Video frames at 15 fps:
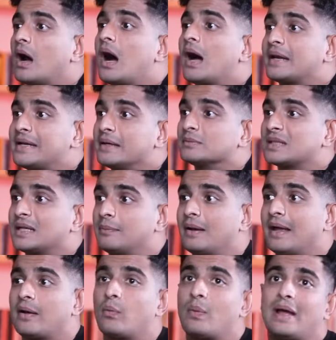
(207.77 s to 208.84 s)
REM sleep.
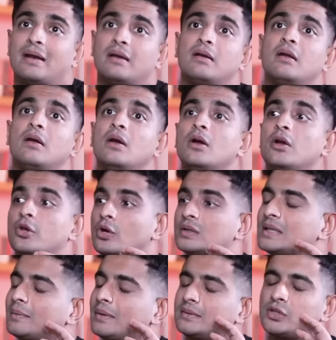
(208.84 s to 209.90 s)
Like when, you know,
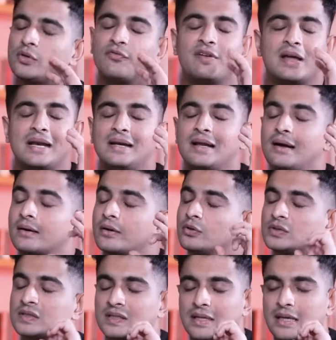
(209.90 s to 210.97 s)
sometimes you're very tired and
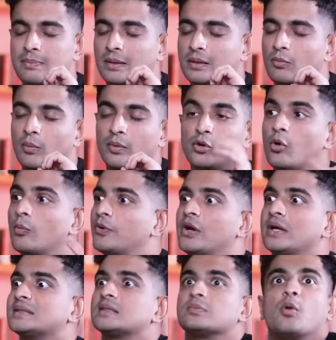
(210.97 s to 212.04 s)
you sleep and the moment you open
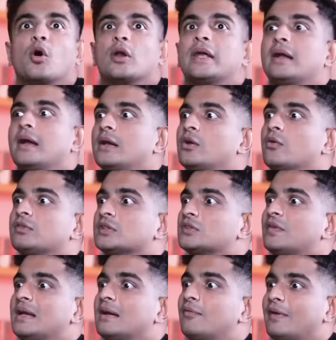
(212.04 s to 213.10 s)
your eyes, it's morning and you're
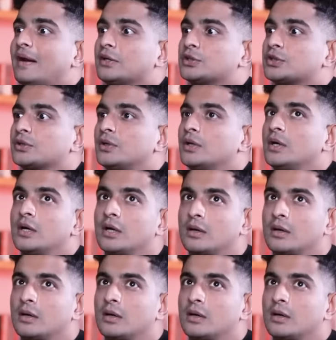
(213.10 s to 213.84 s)
just feeling fresh.